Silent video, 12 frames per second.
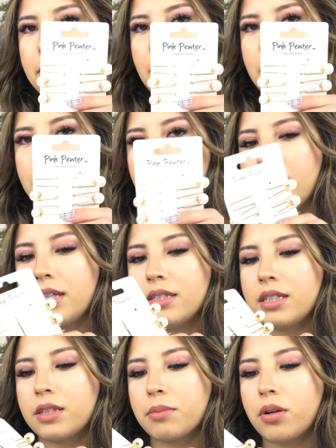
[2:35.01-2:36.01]
bun
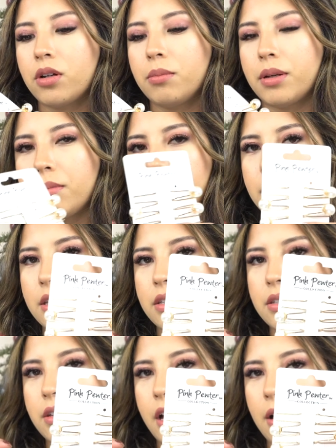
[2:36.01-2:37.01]
pins, these pearl bun
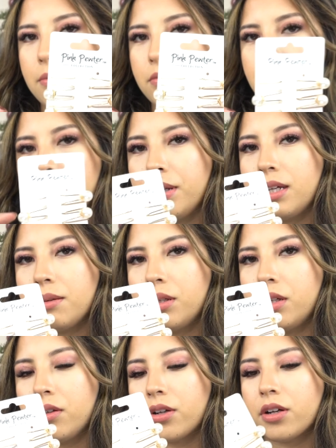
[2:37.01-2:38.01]
pins from Pink
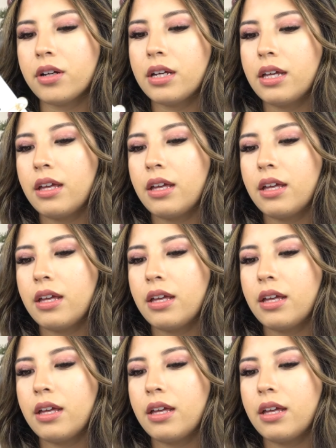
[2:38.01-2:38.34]
Pewter.